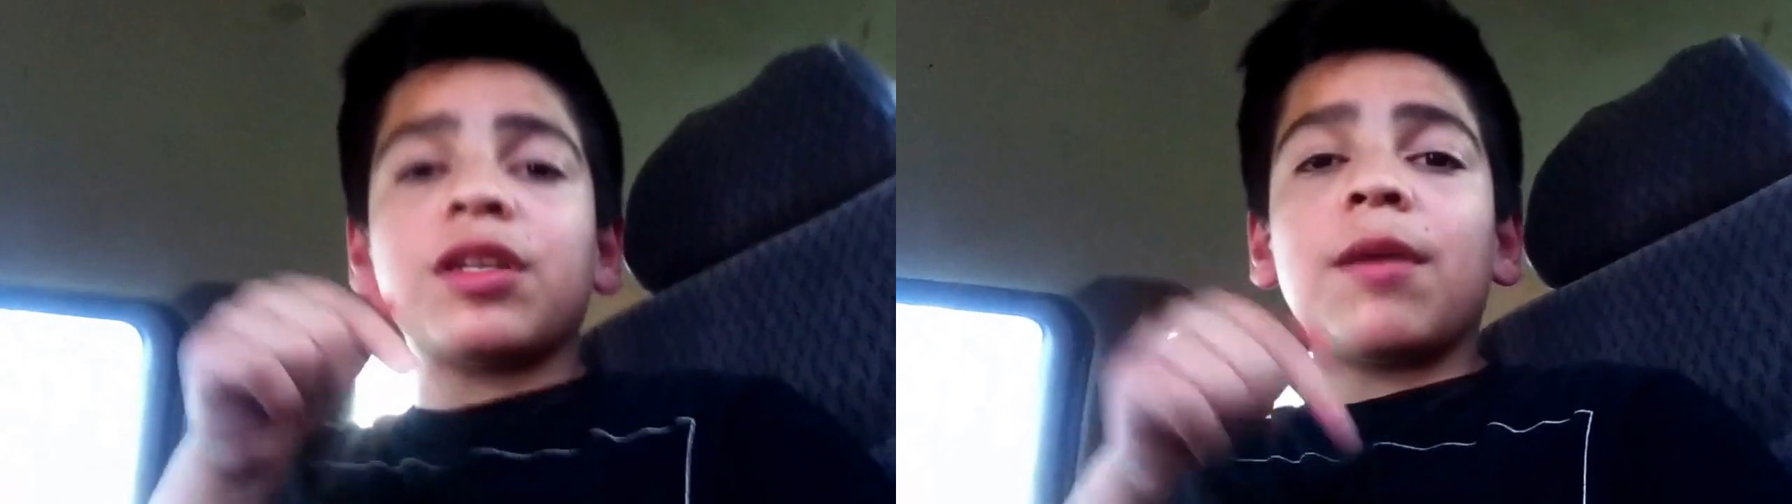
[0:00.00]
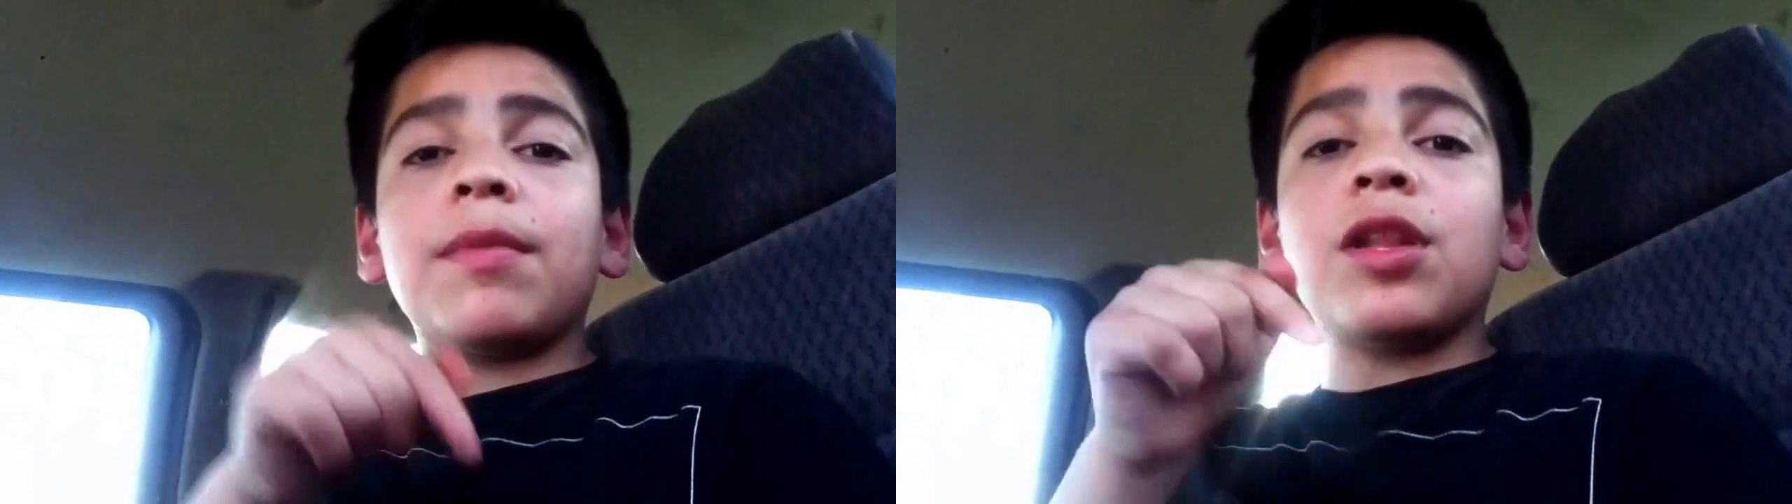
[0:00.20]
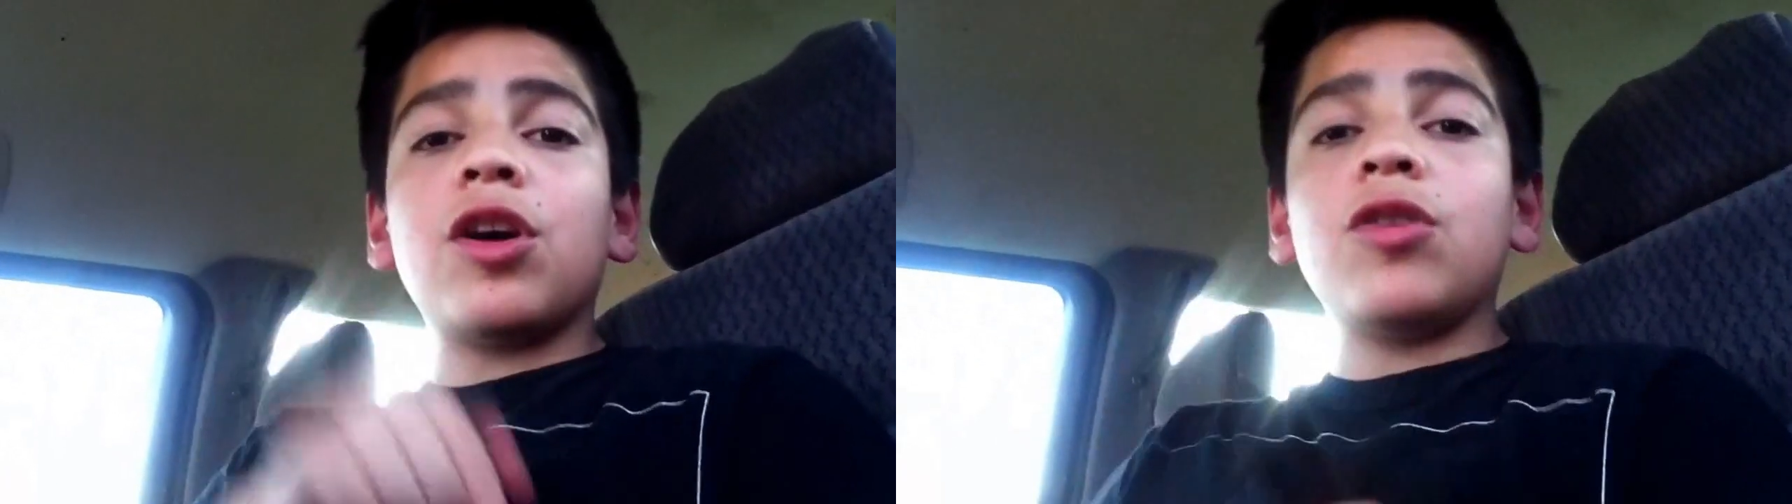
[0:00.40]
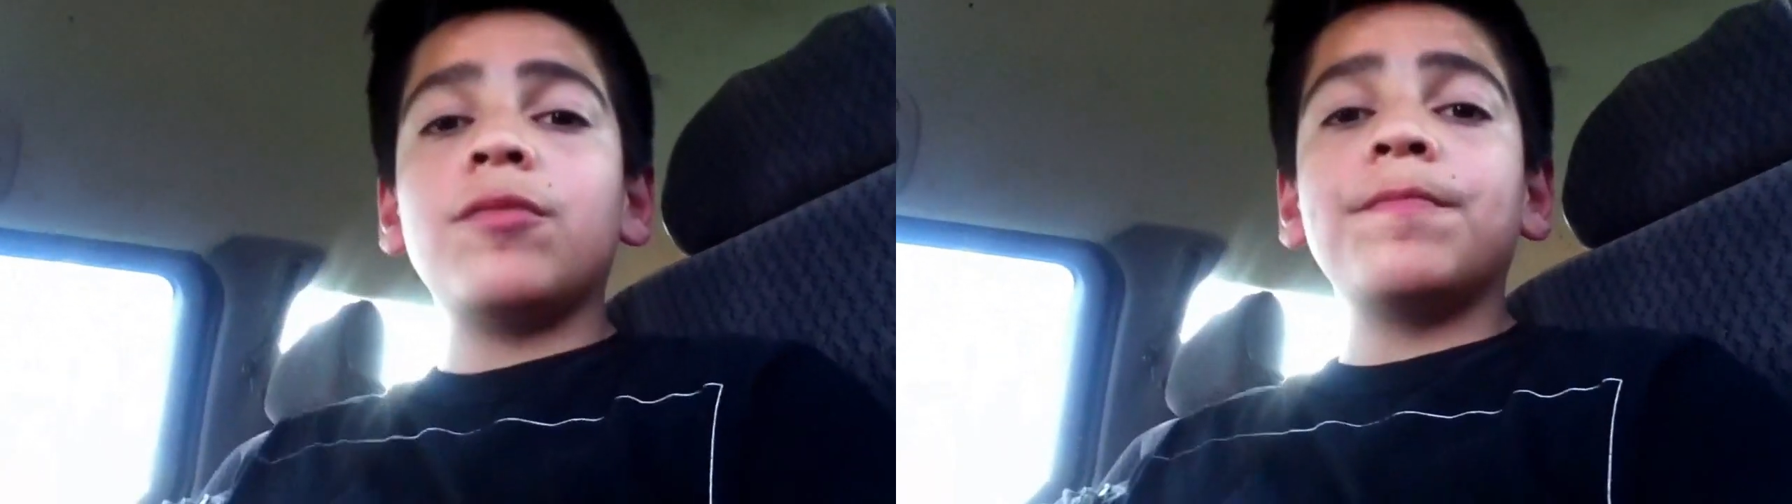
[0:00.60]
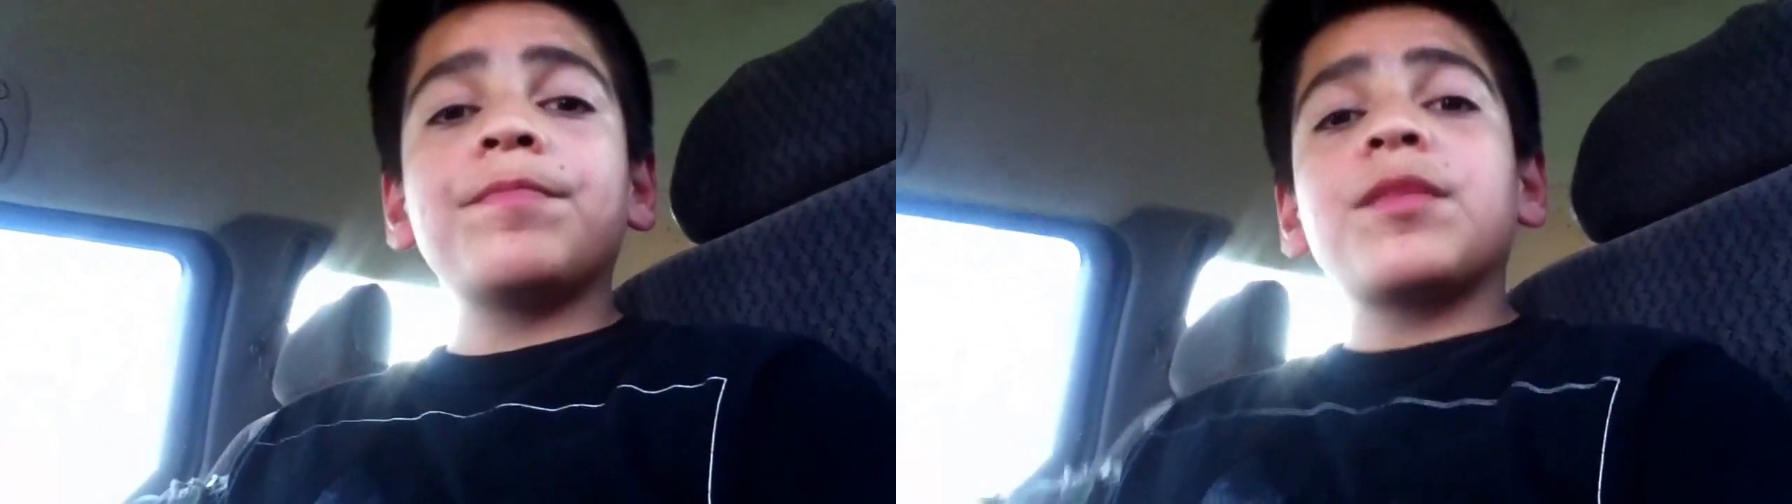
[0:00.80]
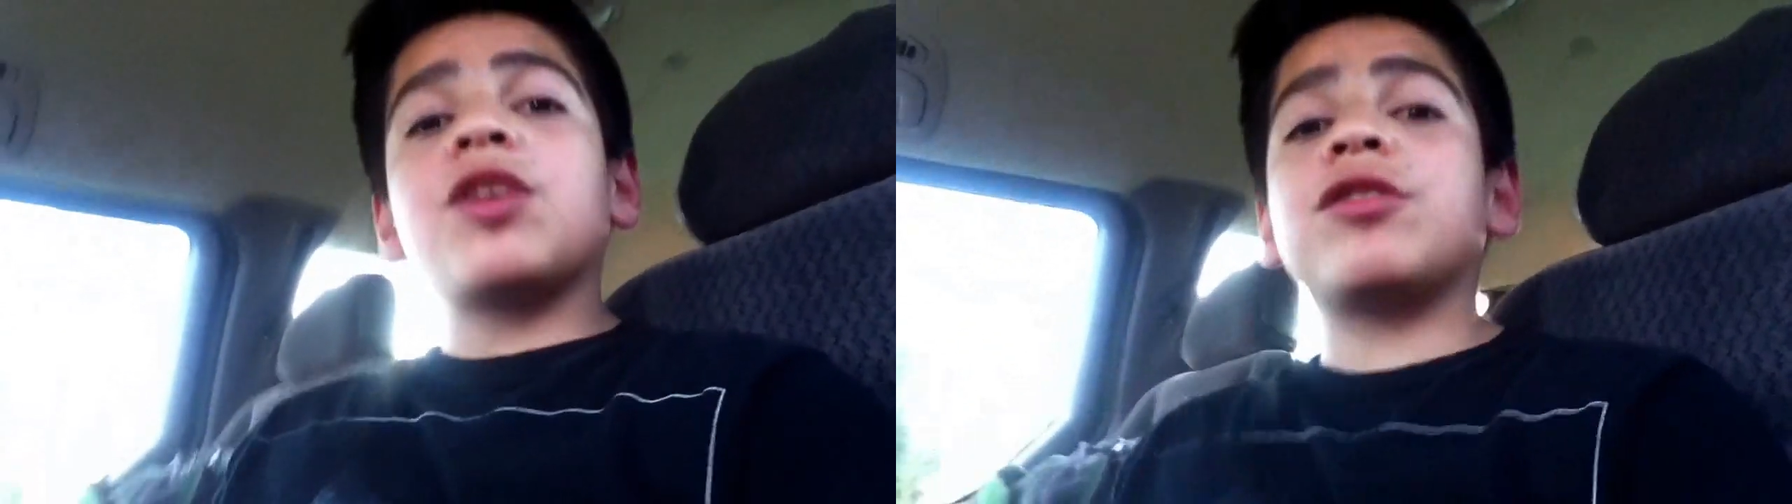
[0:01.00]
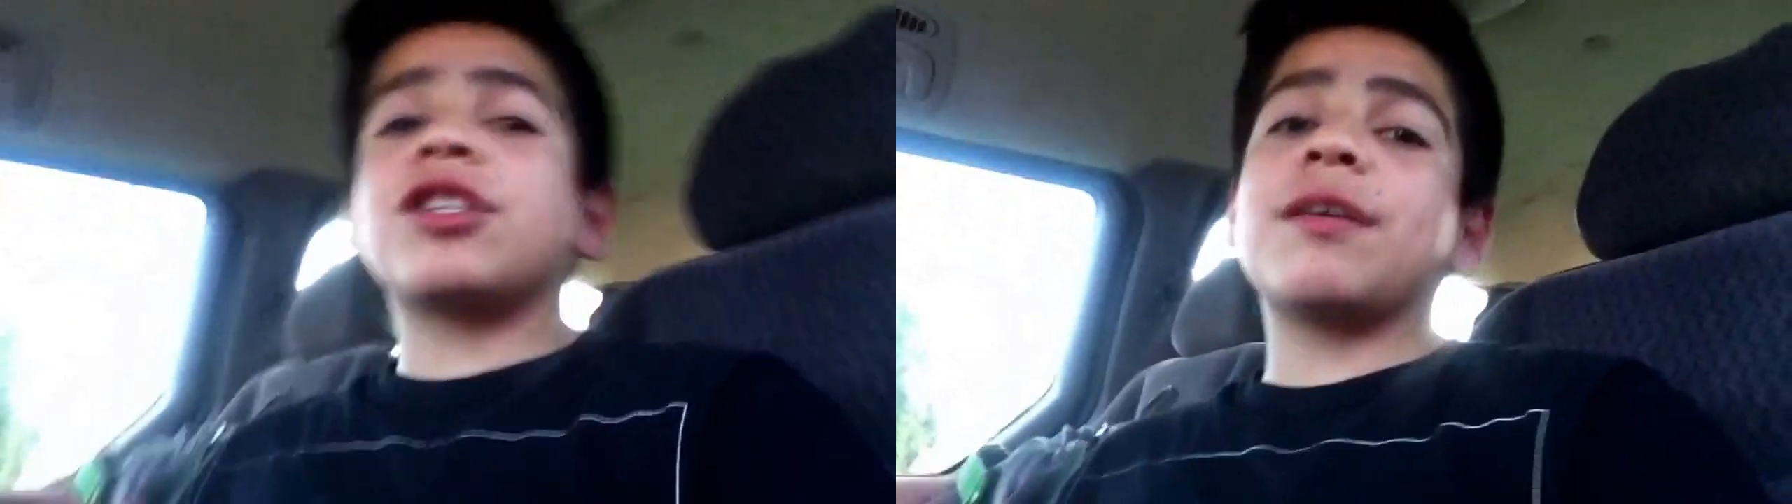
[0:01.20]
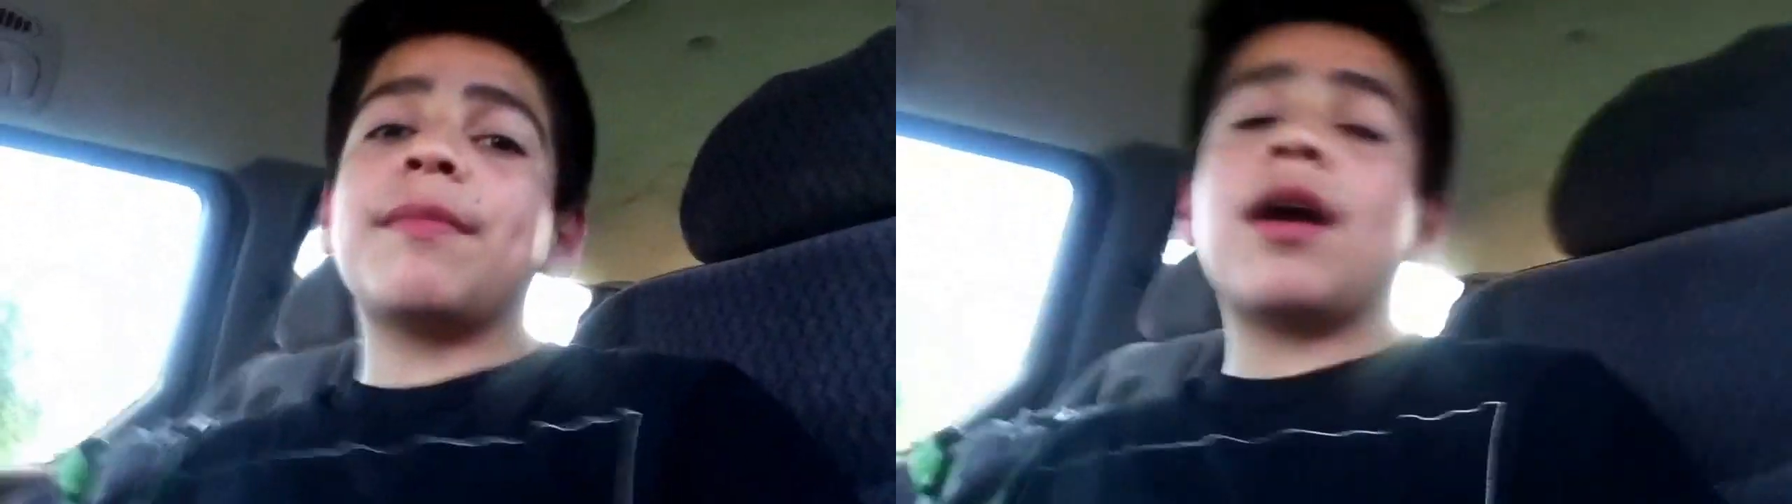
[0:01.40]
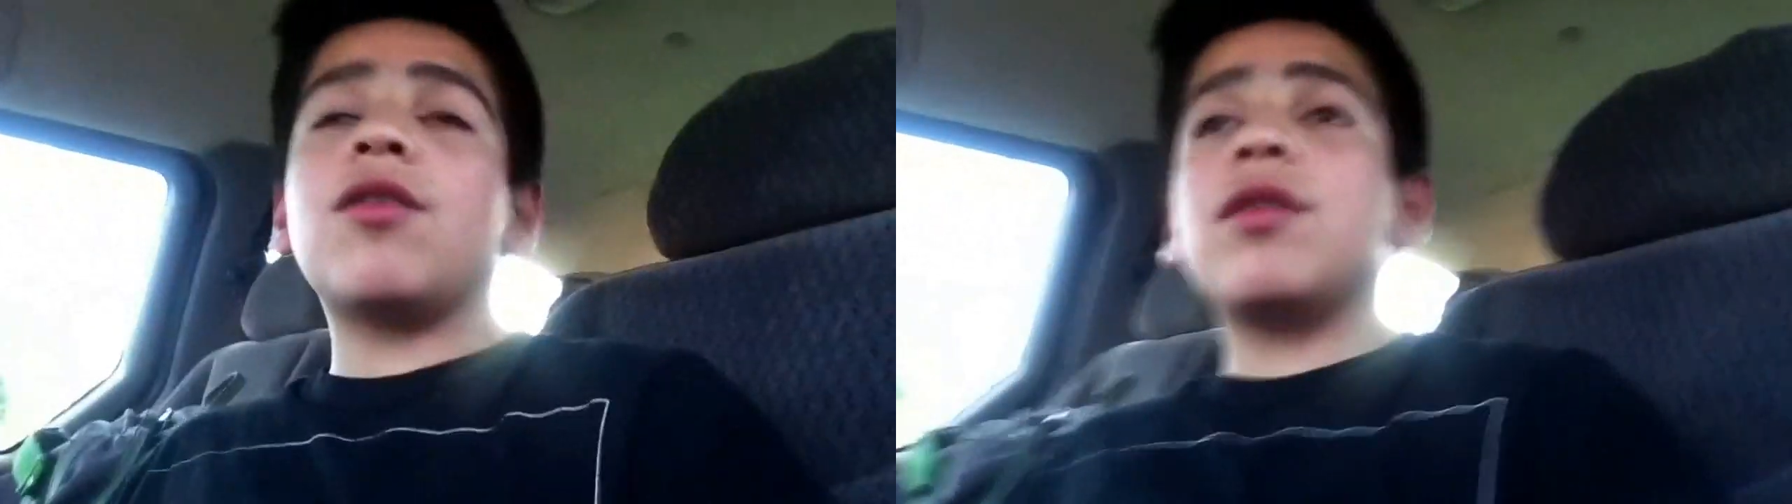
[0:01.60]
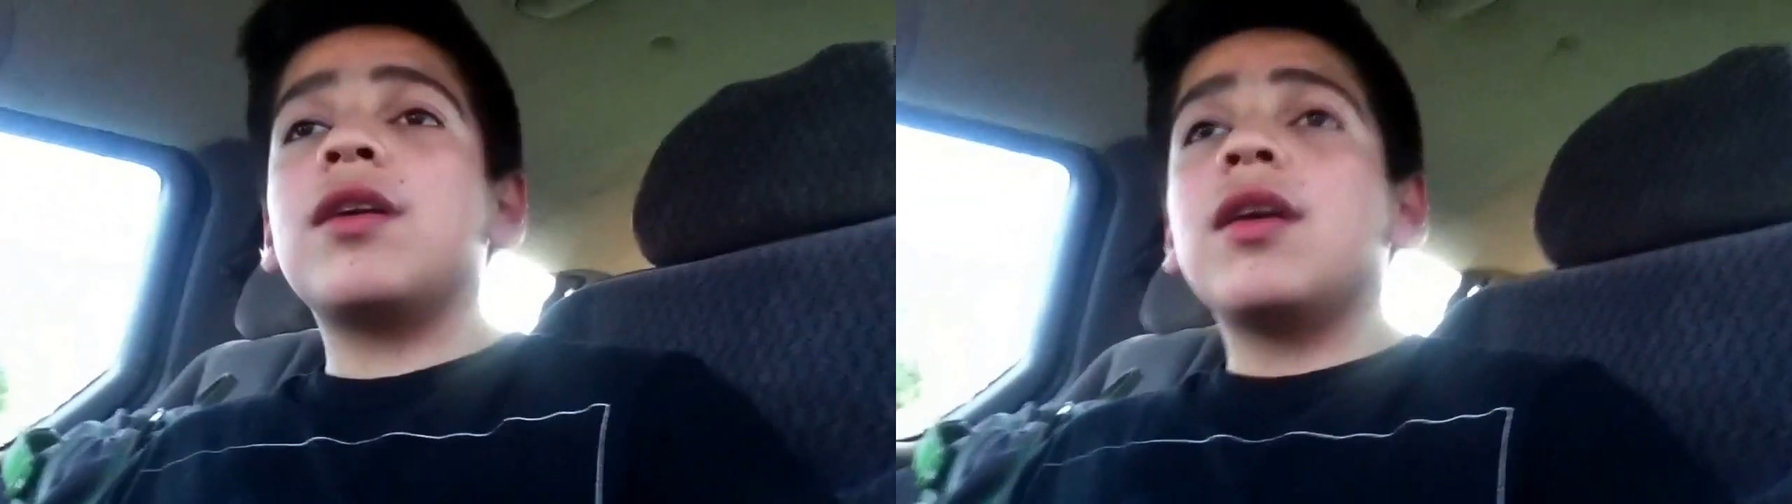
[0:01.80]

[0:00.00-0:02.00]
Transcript: down below. Go check them out.